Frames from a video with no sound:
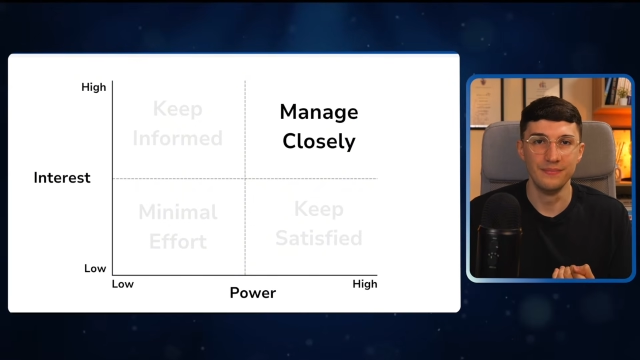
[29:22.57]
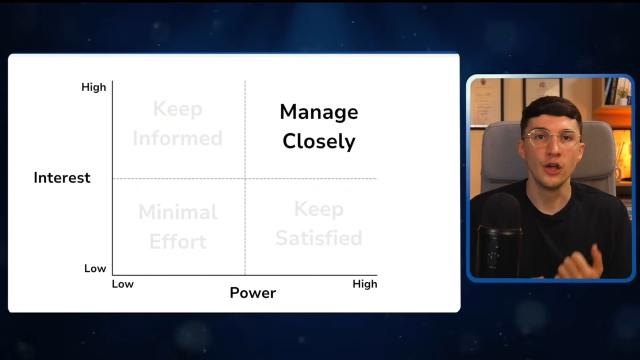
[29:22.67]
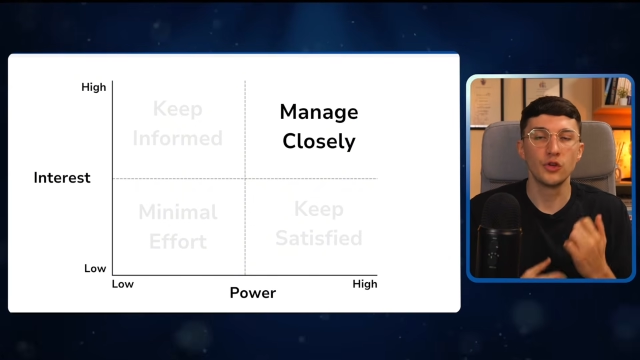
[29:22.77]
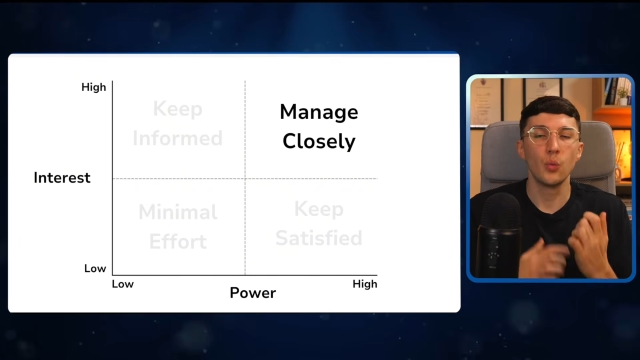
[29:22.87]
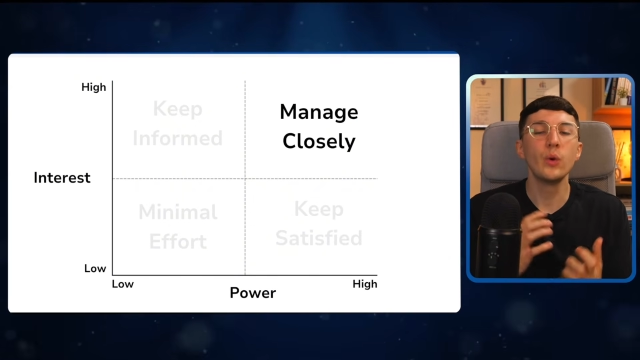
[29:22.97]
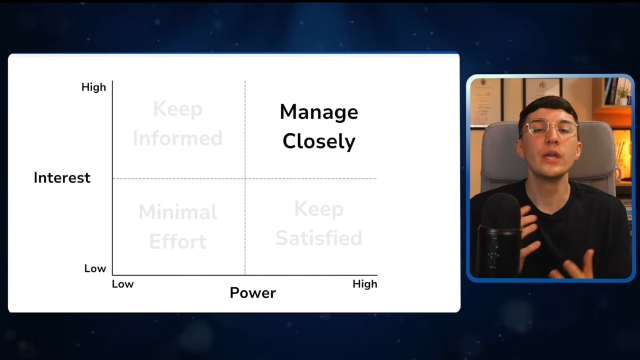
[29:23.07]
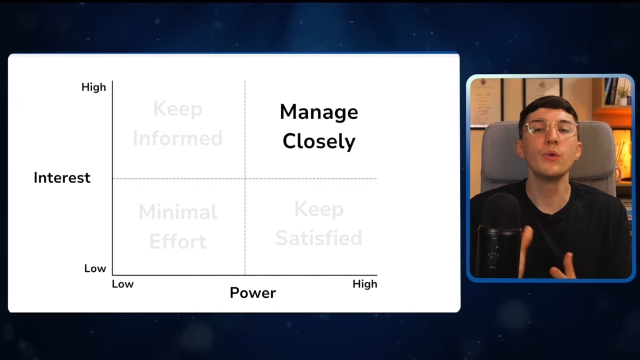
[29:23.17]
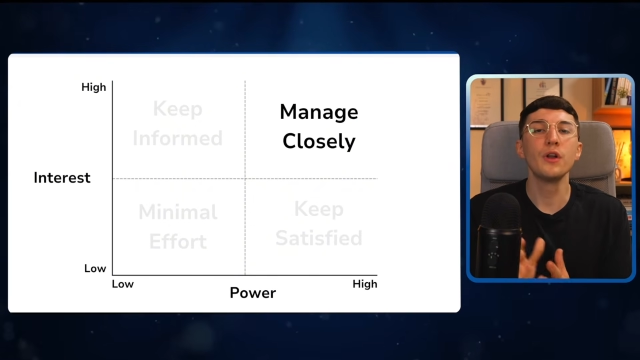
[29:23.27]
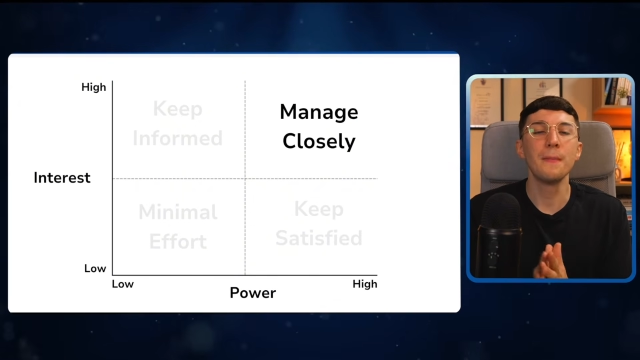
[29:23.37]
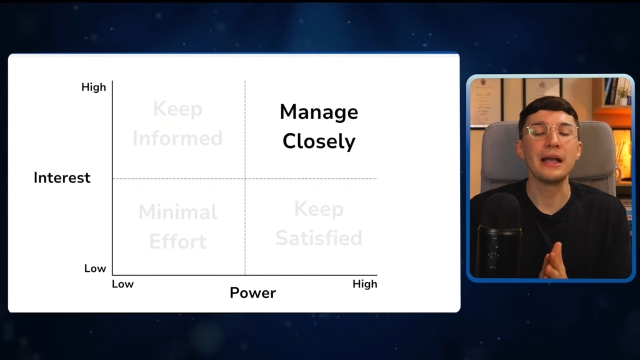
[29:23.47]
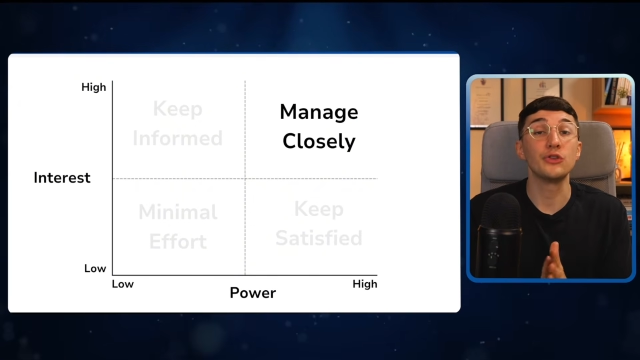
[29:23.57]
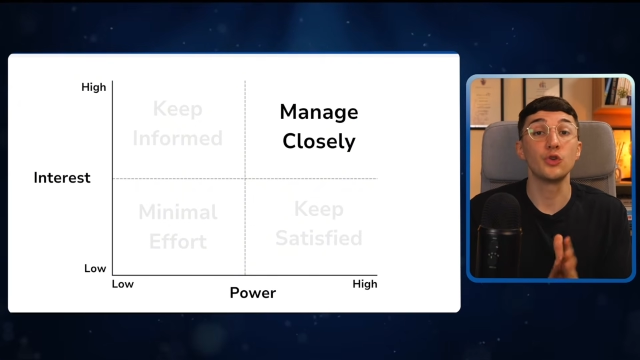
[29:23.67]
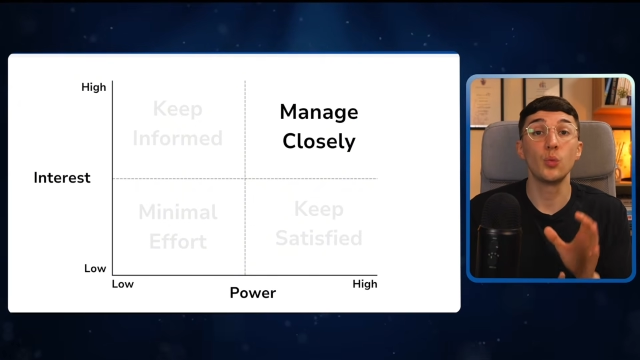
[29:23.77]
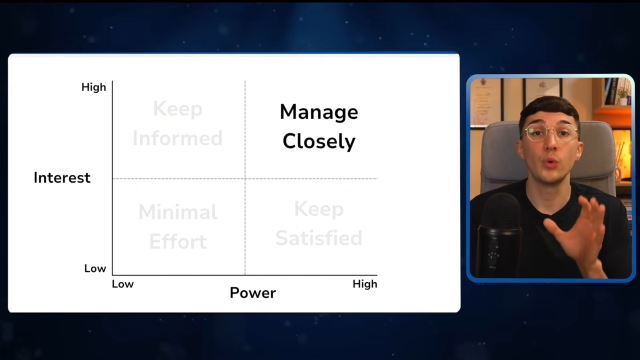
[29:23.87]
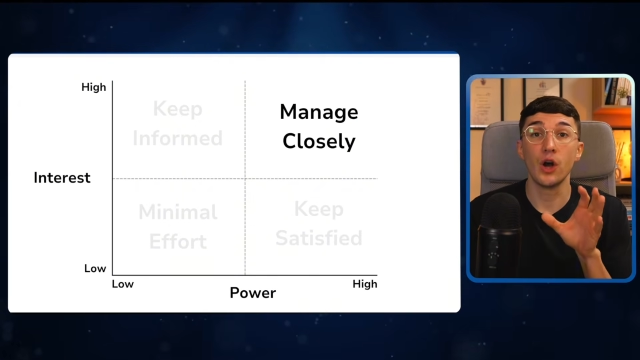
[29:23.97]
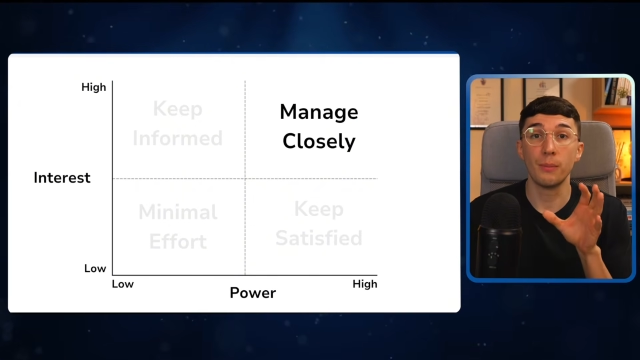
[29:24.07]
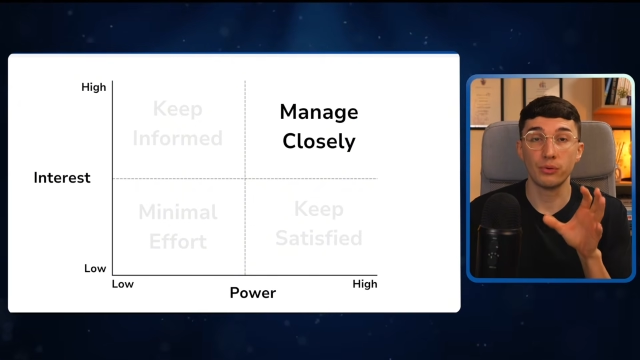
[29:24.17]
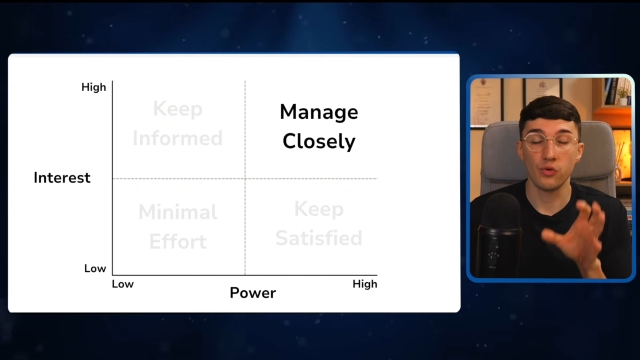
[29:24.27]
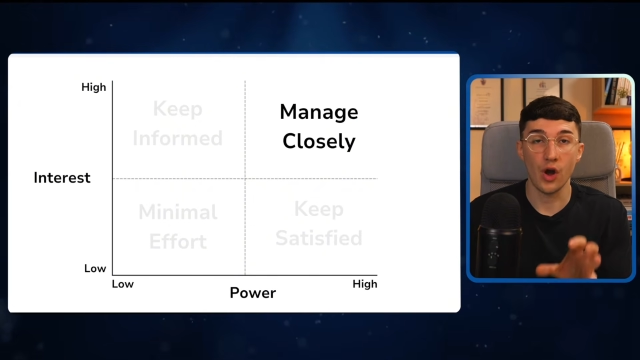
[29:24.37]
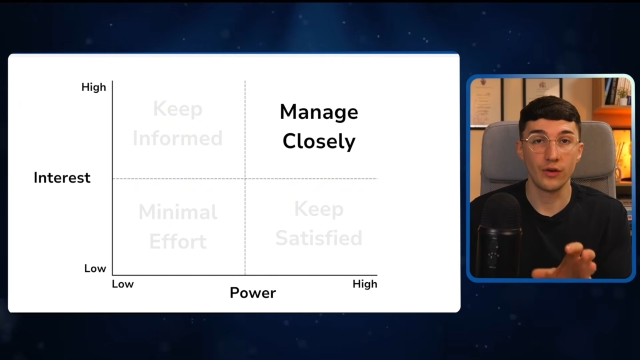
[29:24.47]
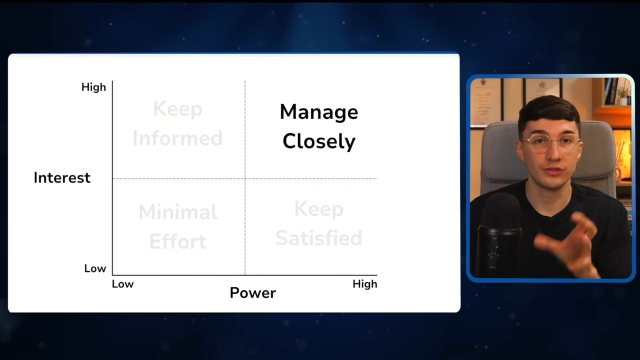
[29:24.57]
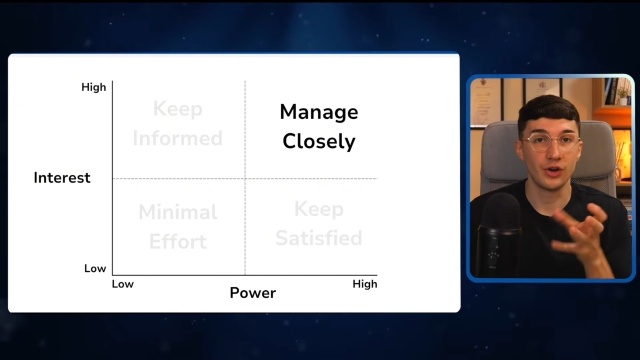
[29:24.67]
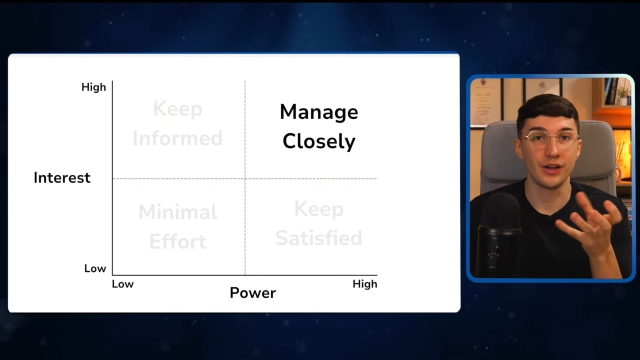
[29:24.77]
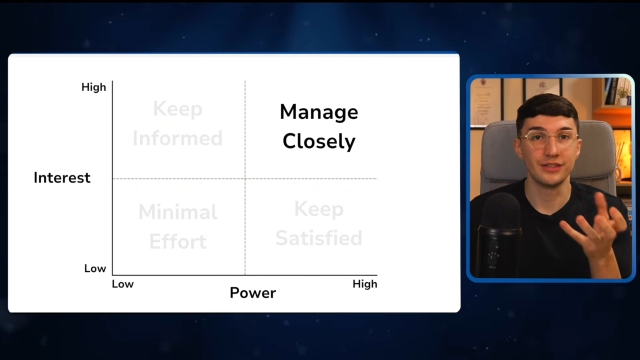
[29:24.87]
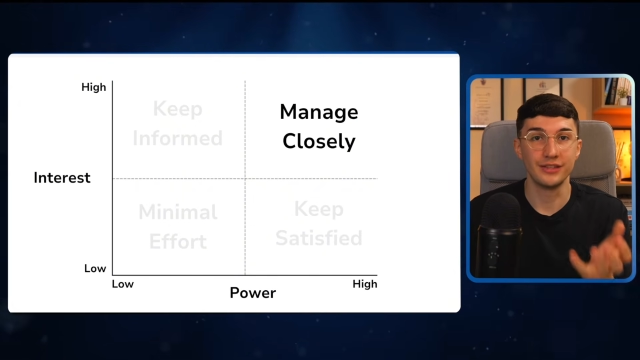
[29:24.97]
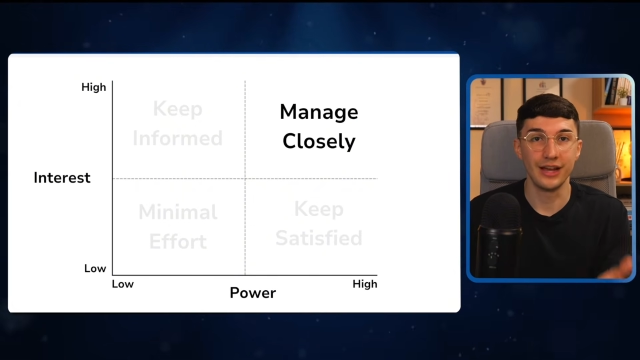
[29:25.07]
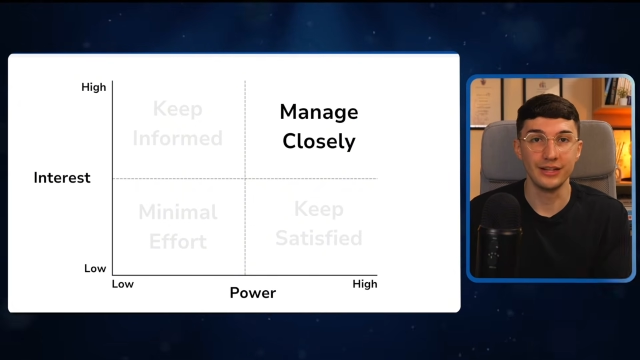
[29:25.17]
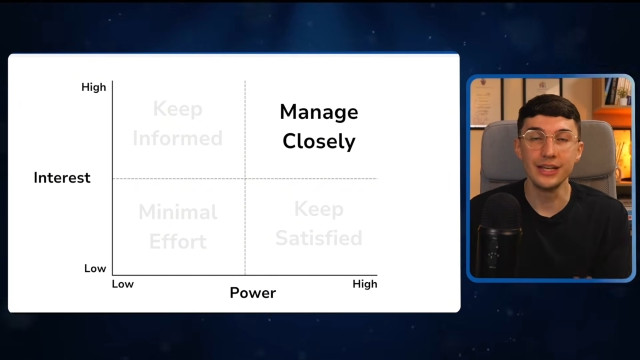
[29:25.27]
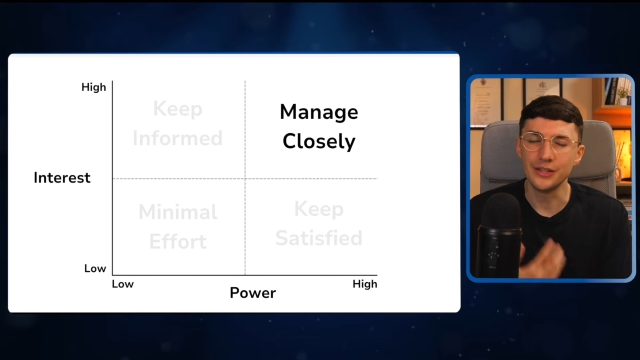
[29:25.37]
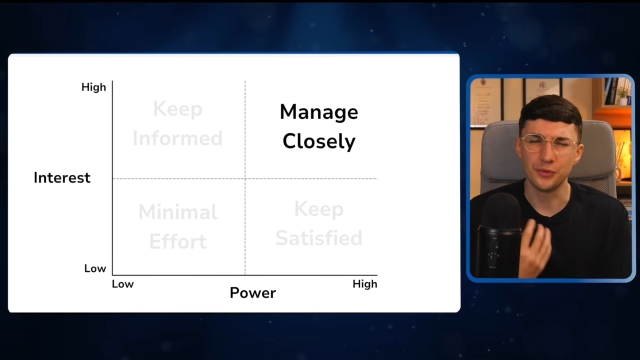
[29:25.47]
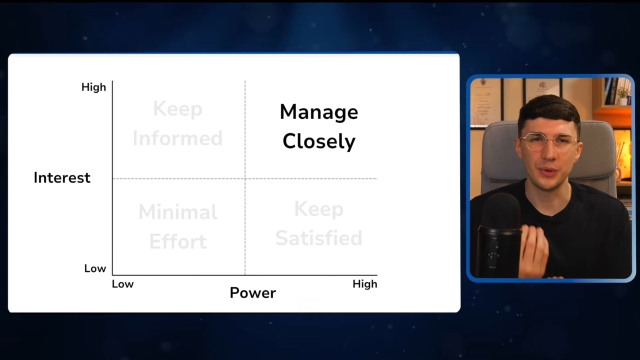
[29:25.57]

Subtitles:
So we want to make sure we are prioritizing their needs.